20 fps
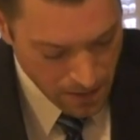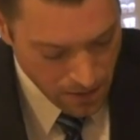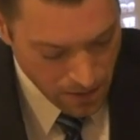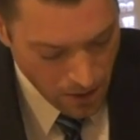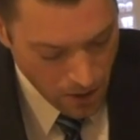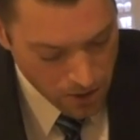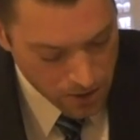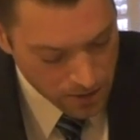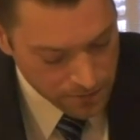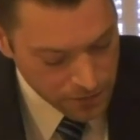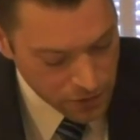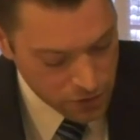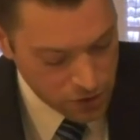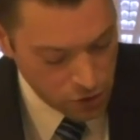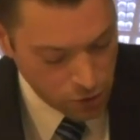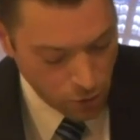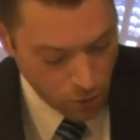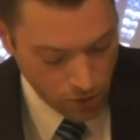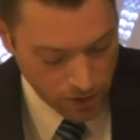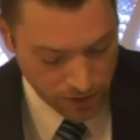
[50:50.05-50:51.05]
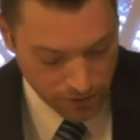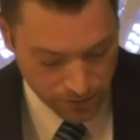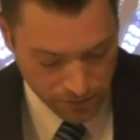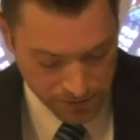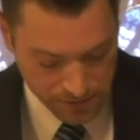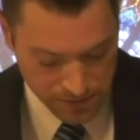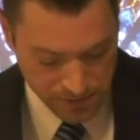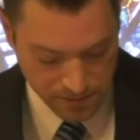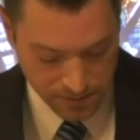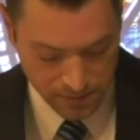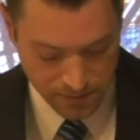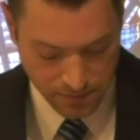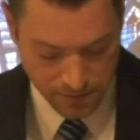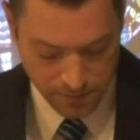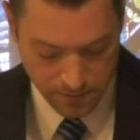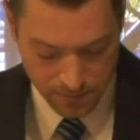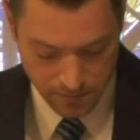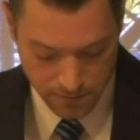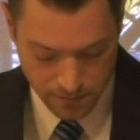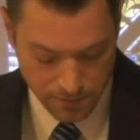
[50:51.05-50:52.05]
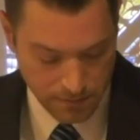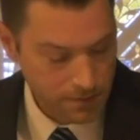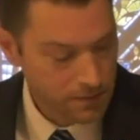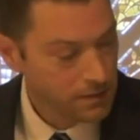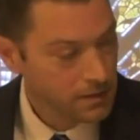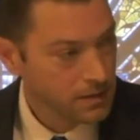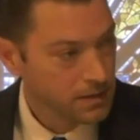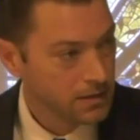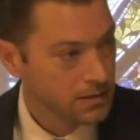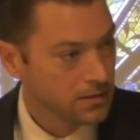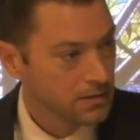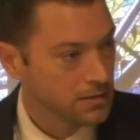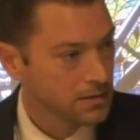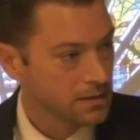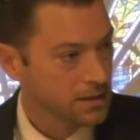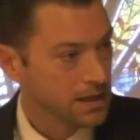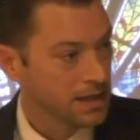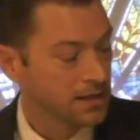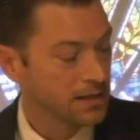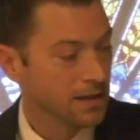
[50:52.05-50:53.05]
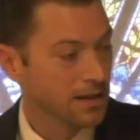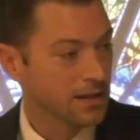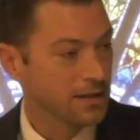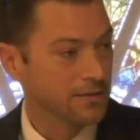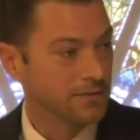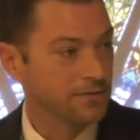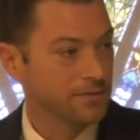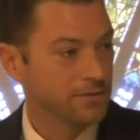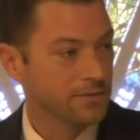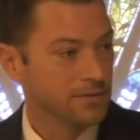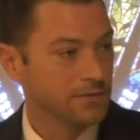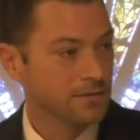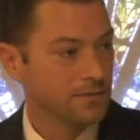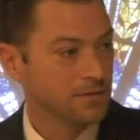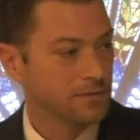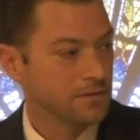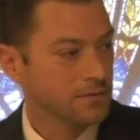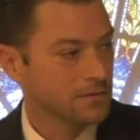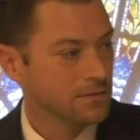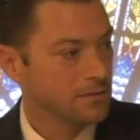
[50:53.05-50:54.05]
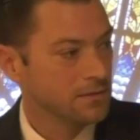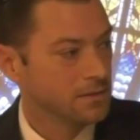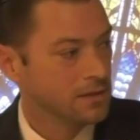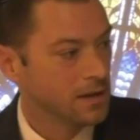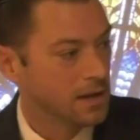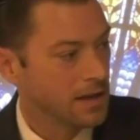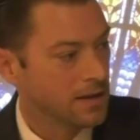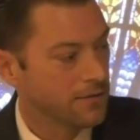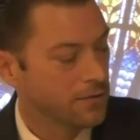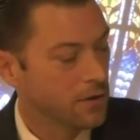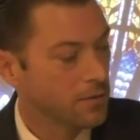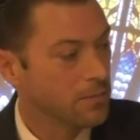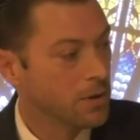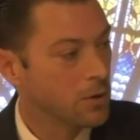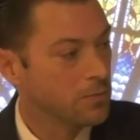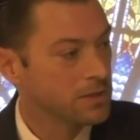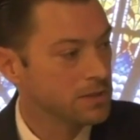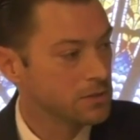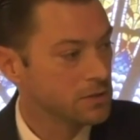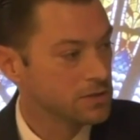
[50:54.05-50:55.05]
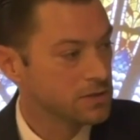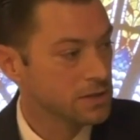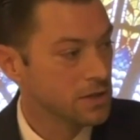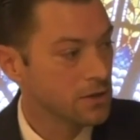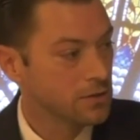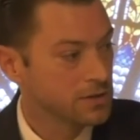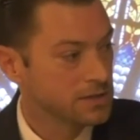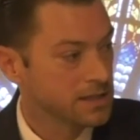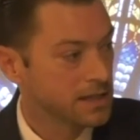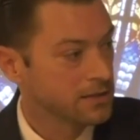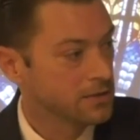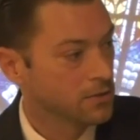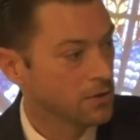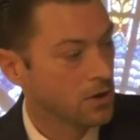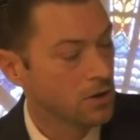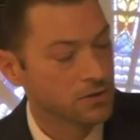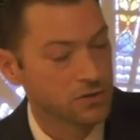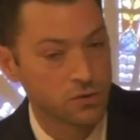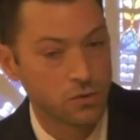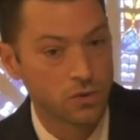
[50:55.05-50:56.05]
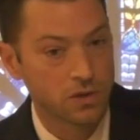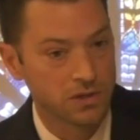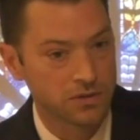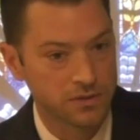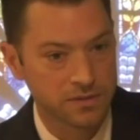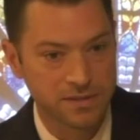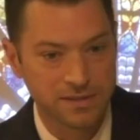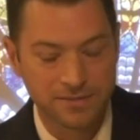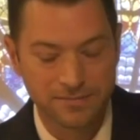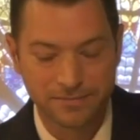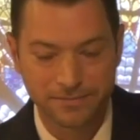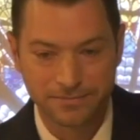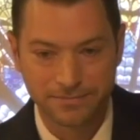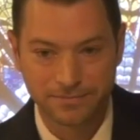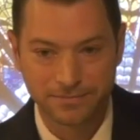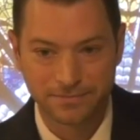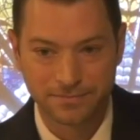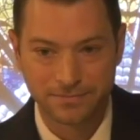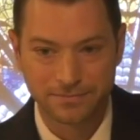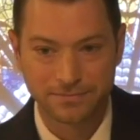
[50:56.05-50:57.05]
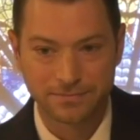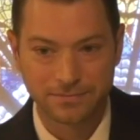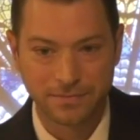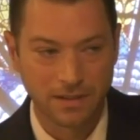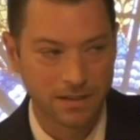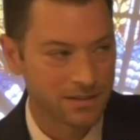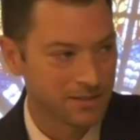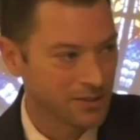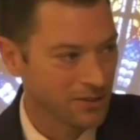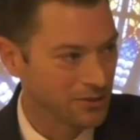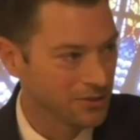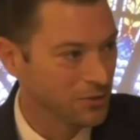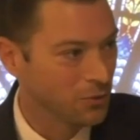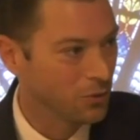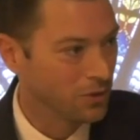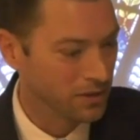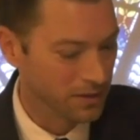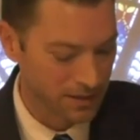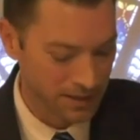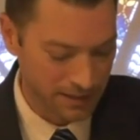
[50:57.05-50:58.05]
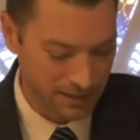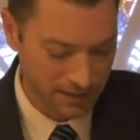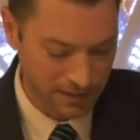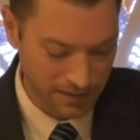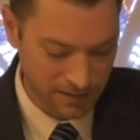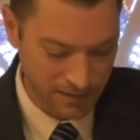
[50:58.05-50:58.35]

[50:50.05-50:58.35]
all of your toils in life. And for a moment, just notice that they're all toils. It's all toiling.